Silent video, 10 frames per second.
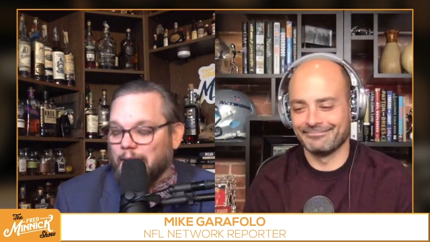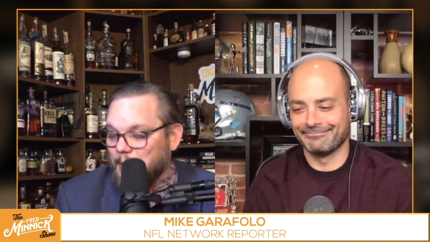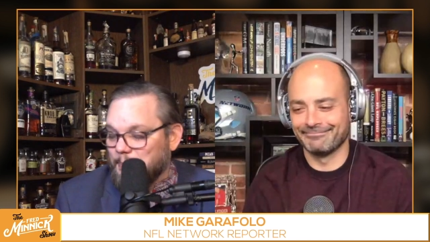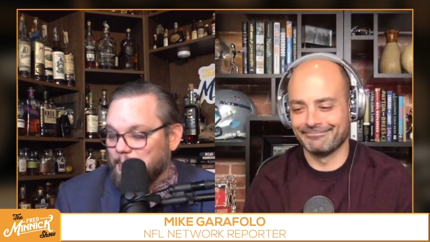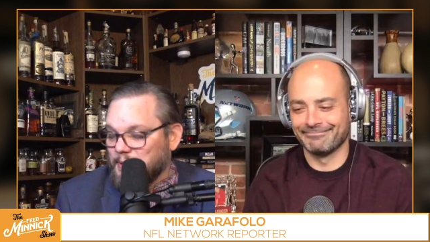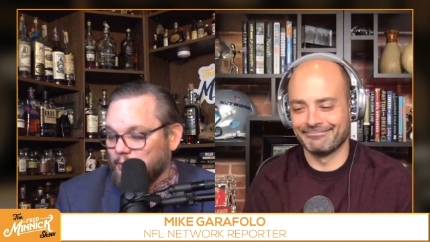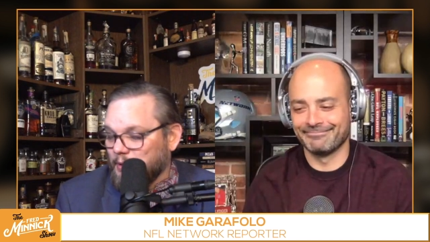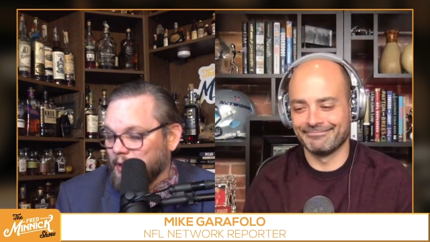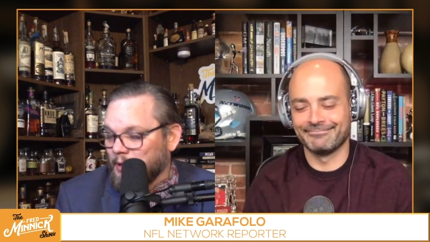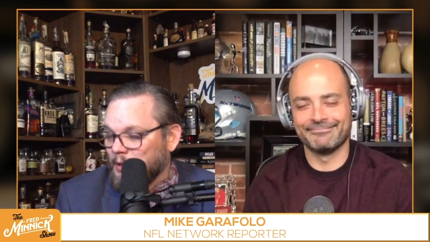
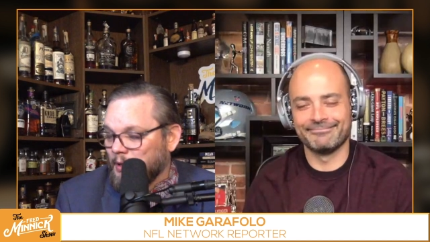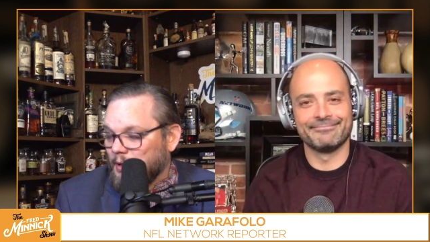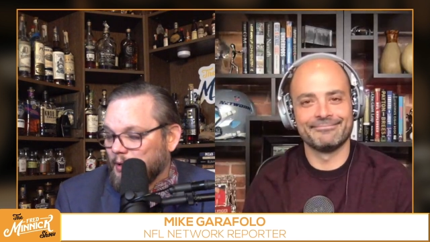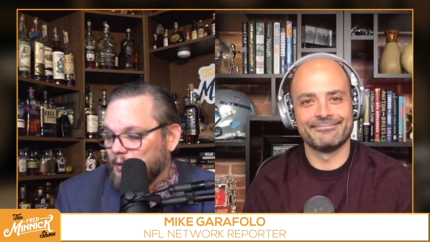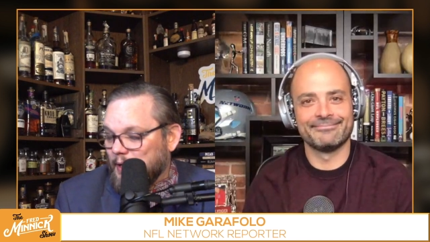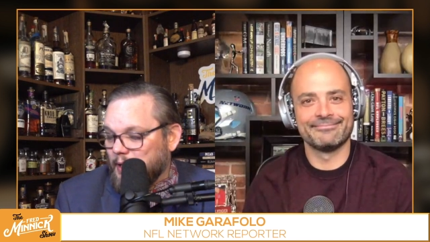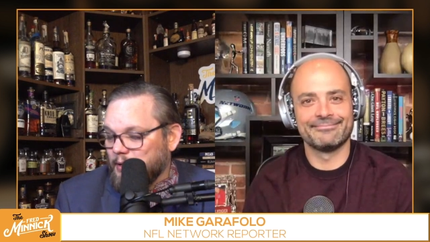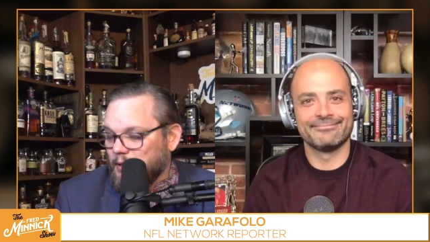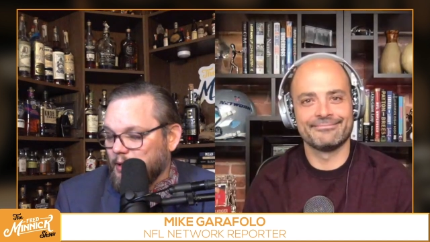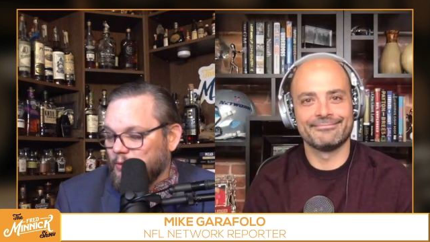Speaker 1: absolutely.
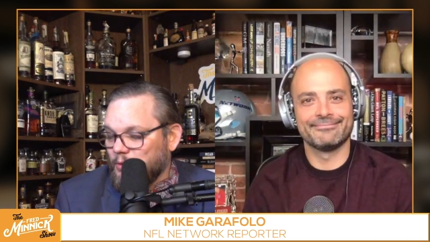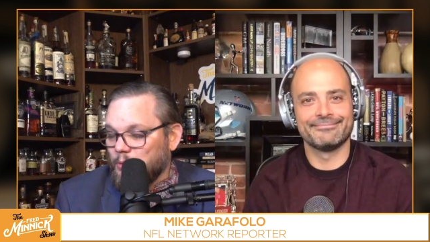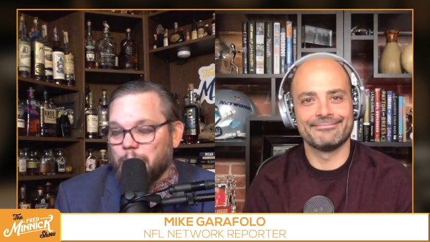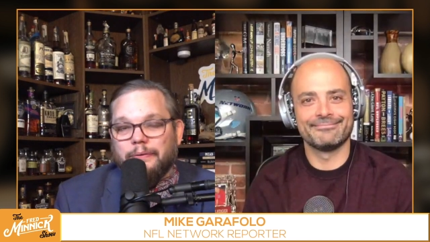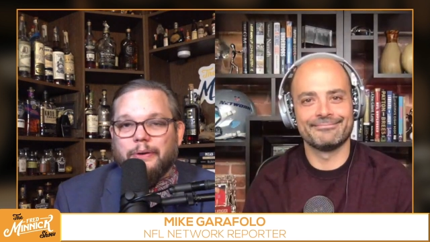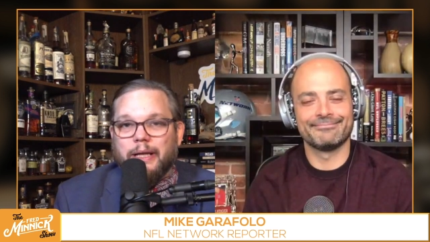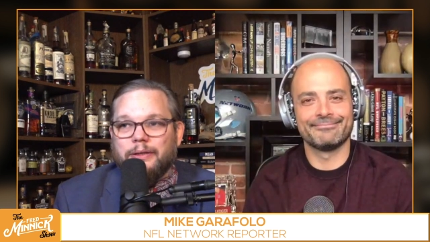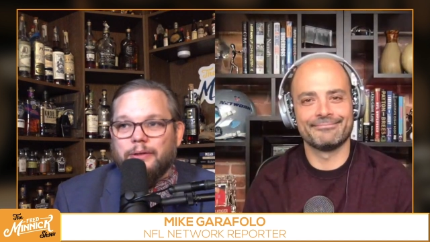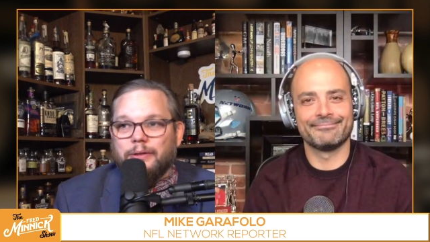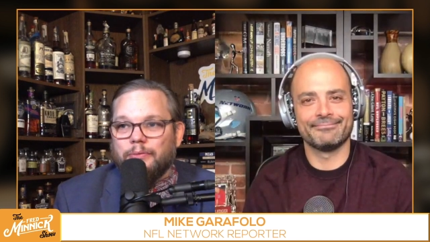And and you, my
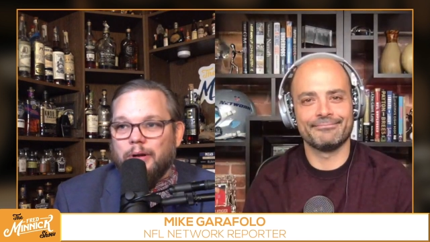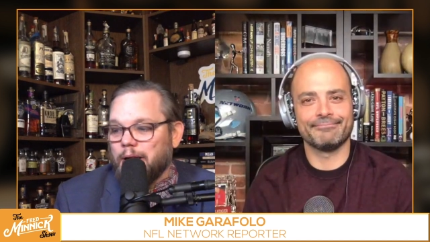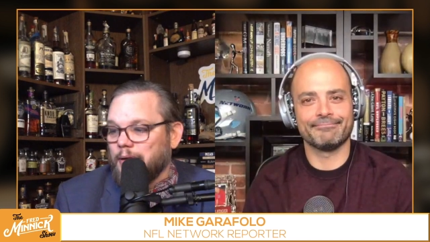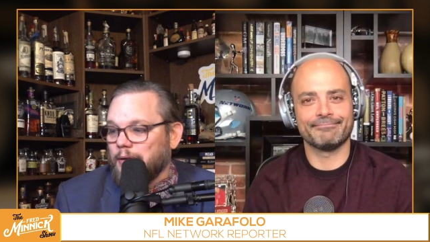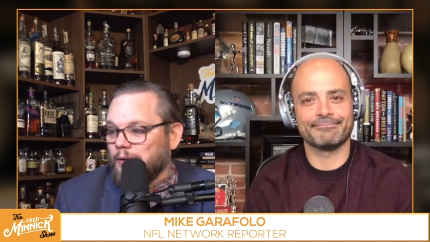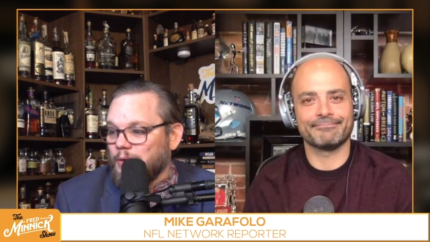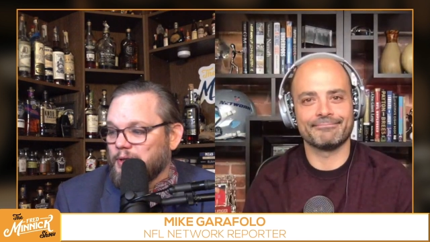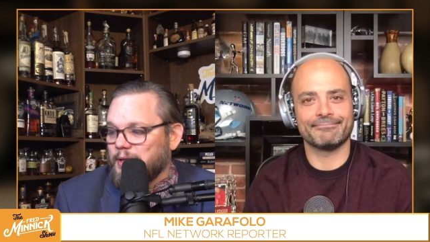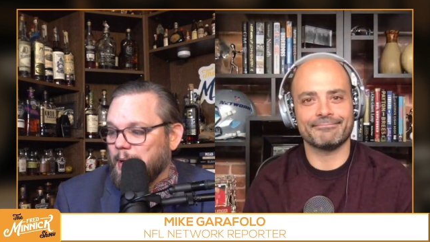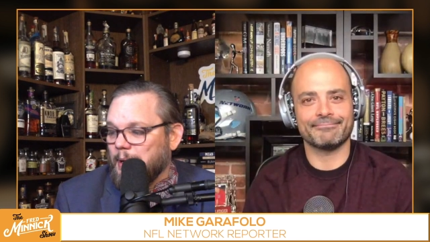friend, you uh, you
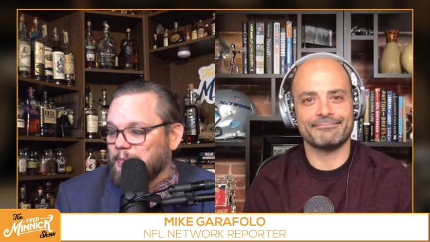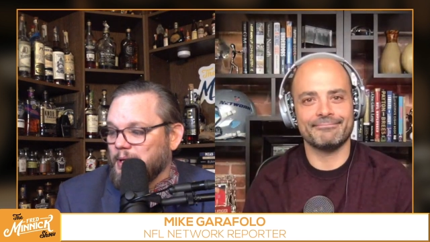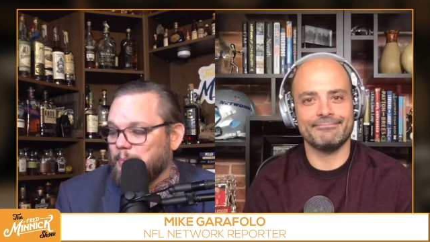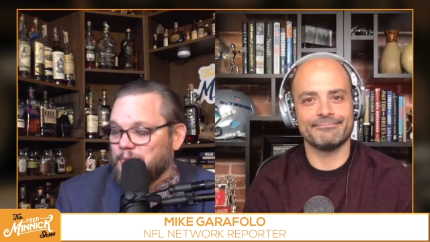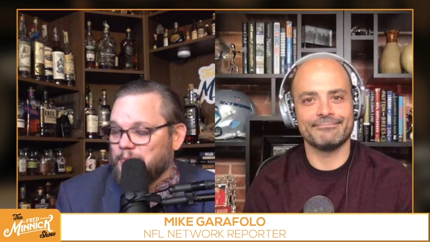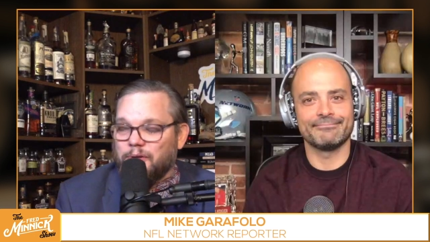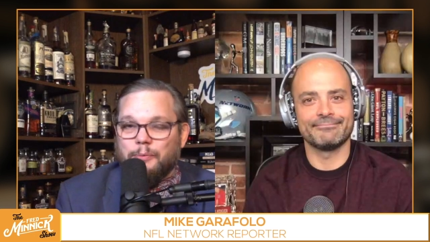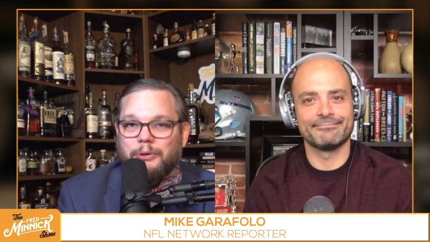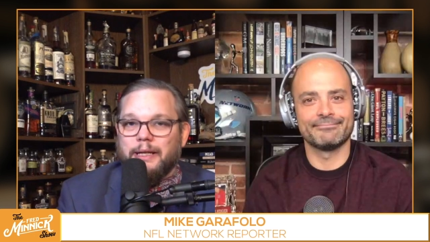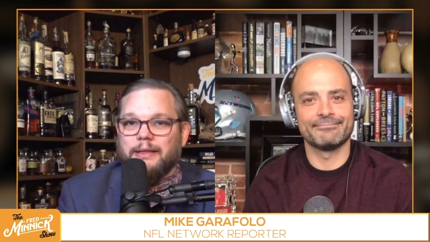stepped up to the
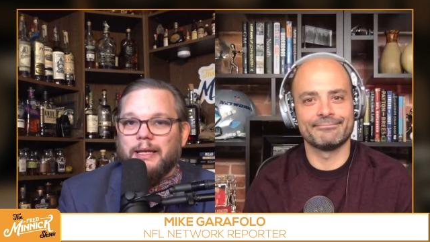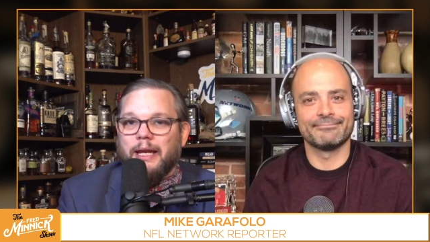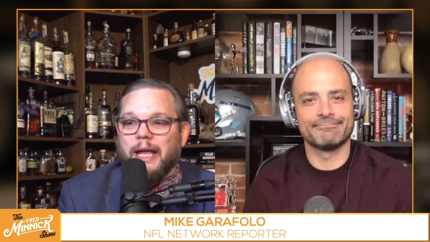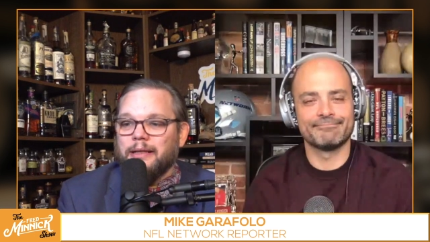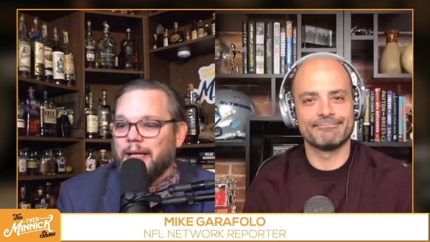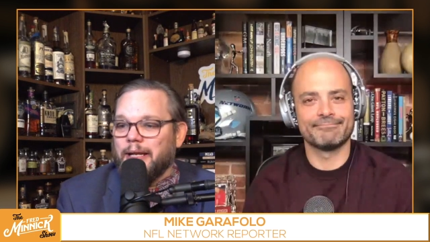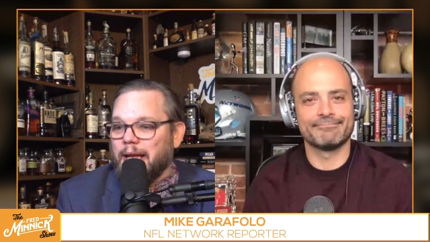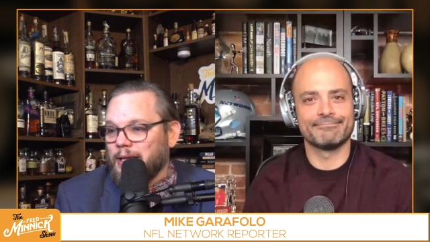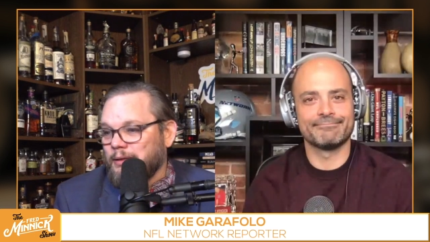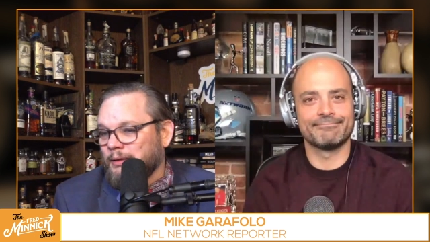plate today,
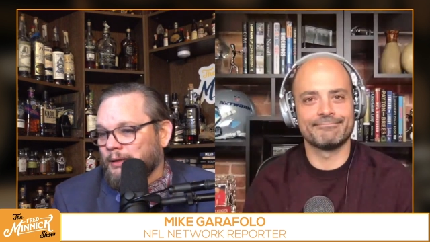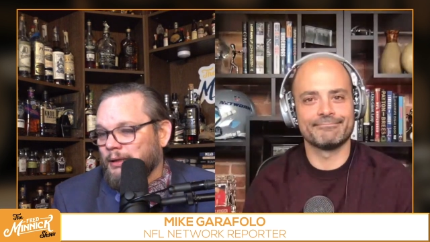and